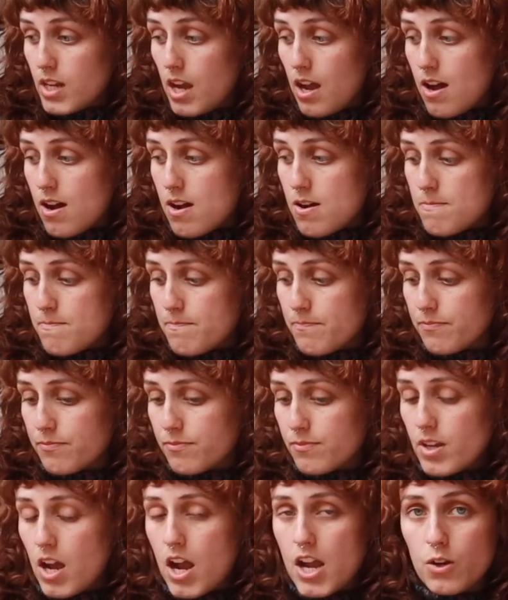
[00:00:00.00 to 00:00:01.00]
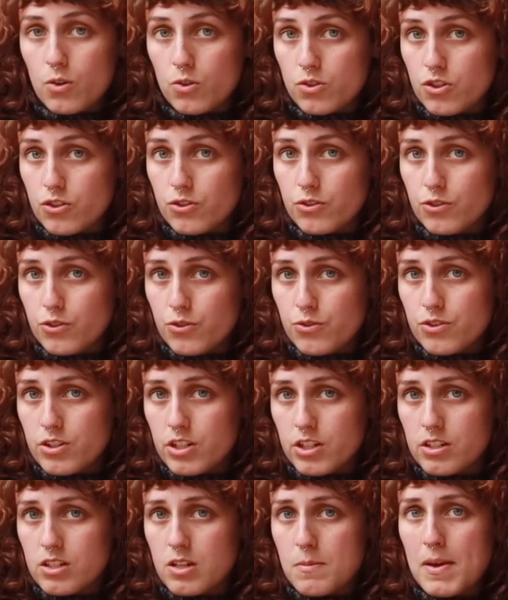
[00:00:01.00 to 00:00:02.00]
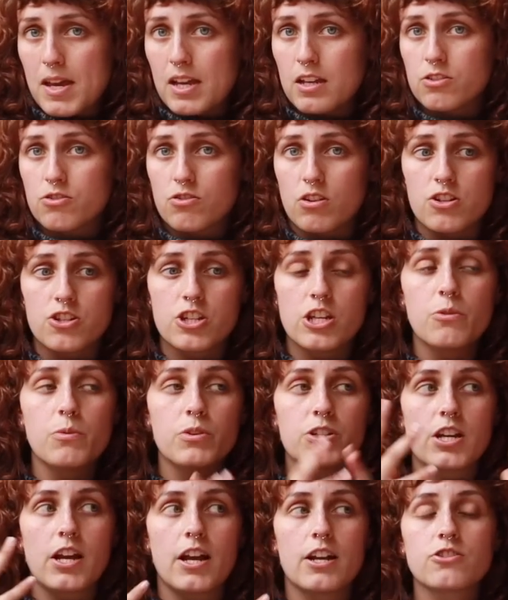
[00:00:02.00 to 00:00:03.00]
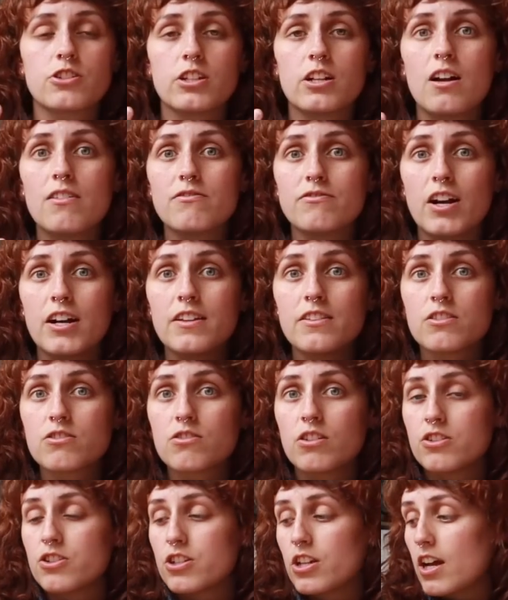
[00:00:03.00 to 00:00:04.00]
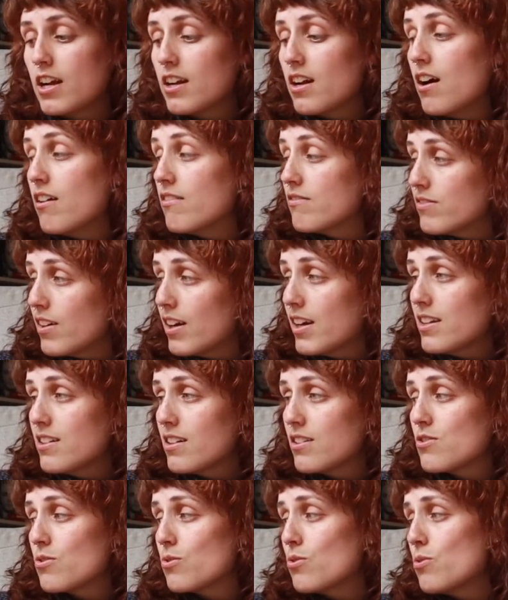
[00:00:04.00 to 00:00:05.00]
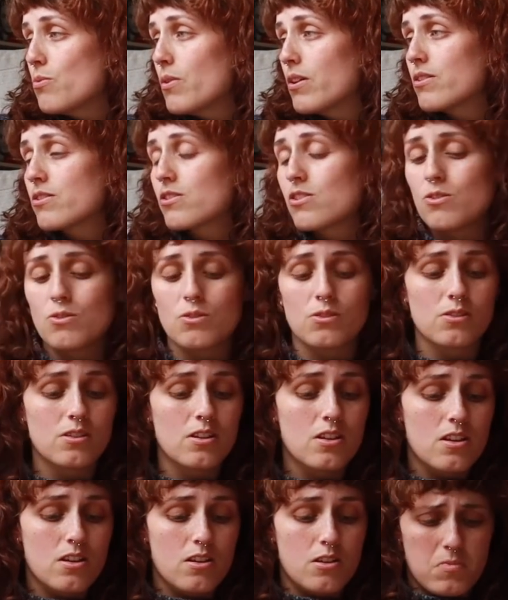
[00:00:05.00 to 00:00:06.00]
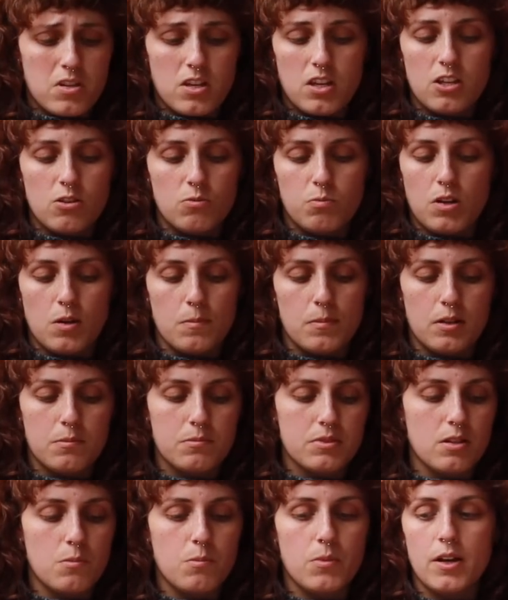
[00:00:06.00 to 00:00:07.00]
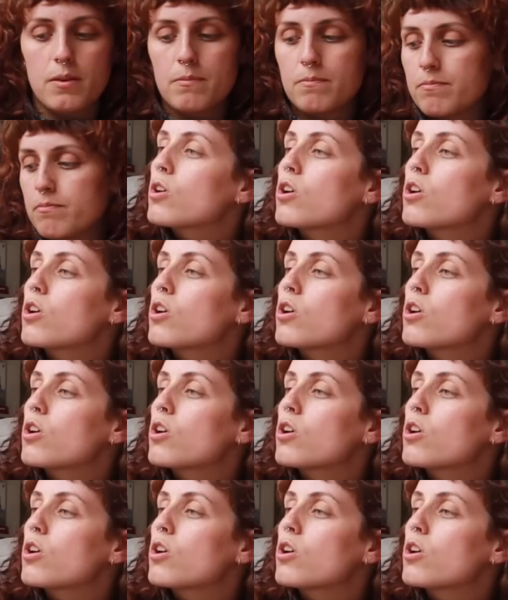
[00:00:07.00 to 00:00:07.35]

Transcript: I also used it to make a scrunchie, which I actually can't find the scrunchie. I can't find it. I don't know where it's gone. It'll pop up somewhere.